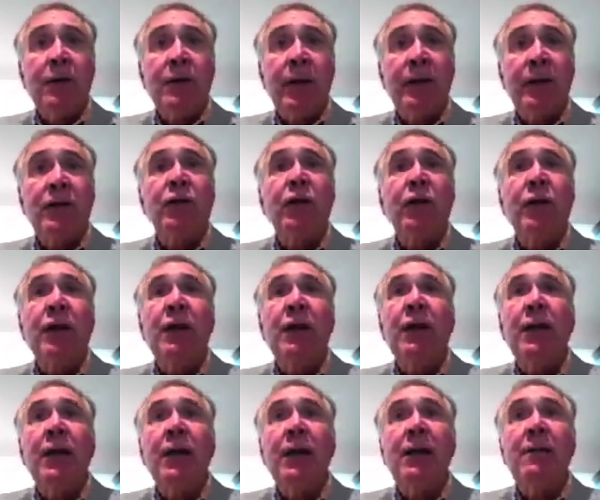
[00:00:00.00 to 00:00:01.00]
So that's sort
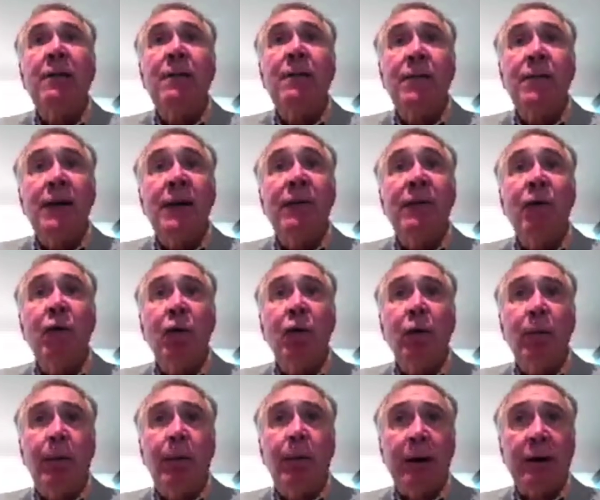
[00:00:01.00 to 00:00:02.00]
of the in
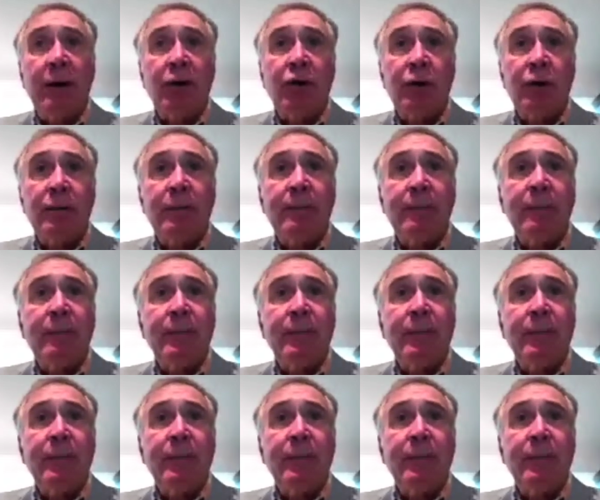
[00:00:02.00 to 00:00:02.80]
vivo picture.